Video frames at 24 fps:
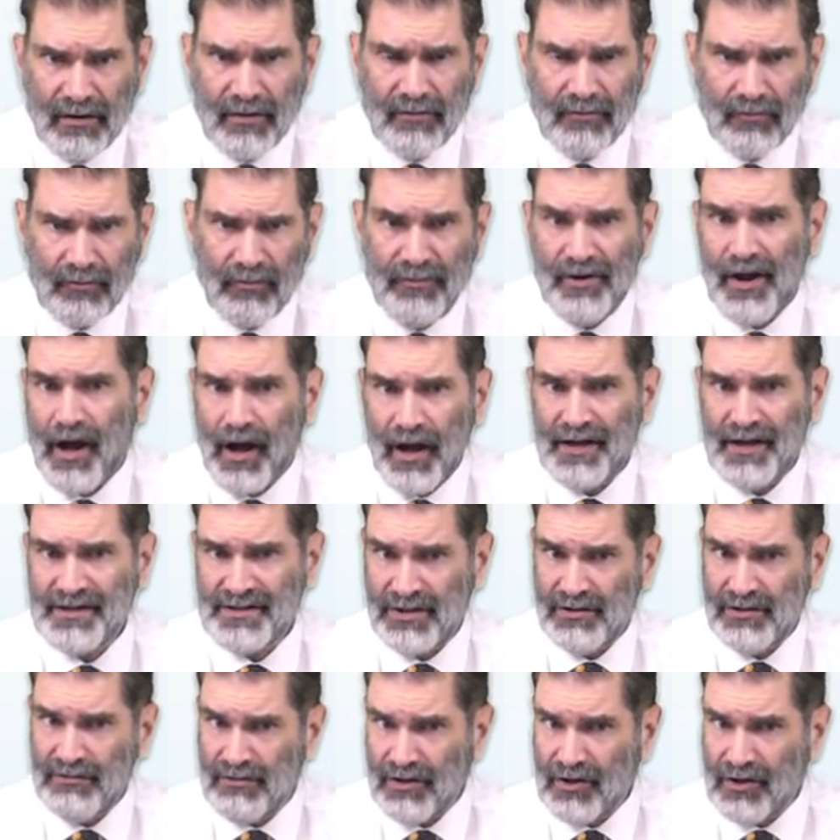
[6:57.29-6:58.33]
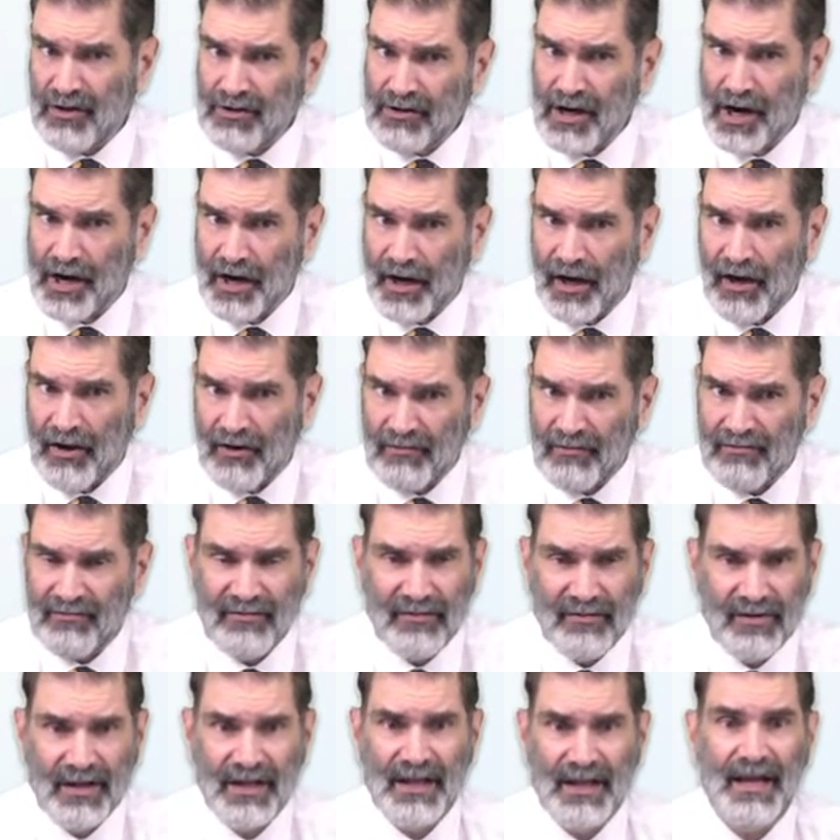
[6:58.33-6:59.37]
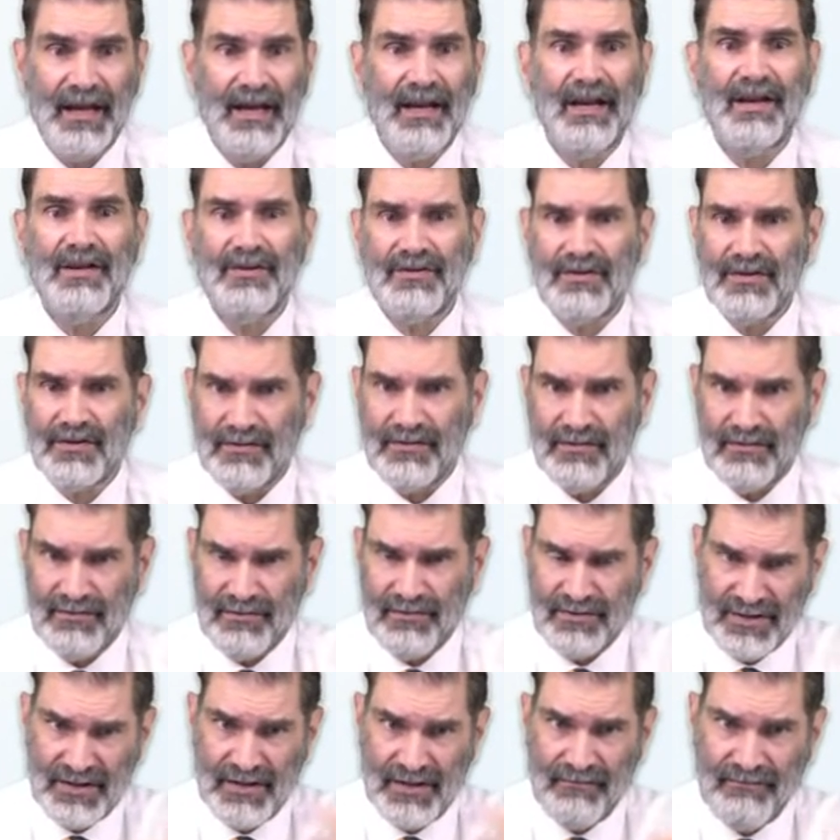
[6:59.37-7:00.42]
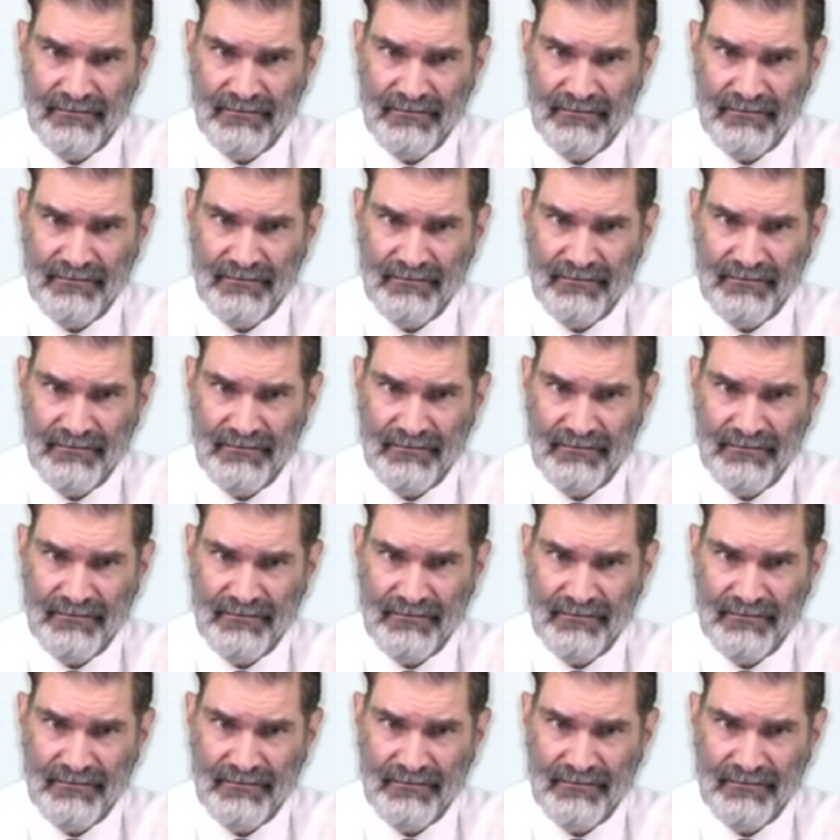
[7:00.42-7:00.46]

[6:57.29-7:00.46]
not too long ago, related to some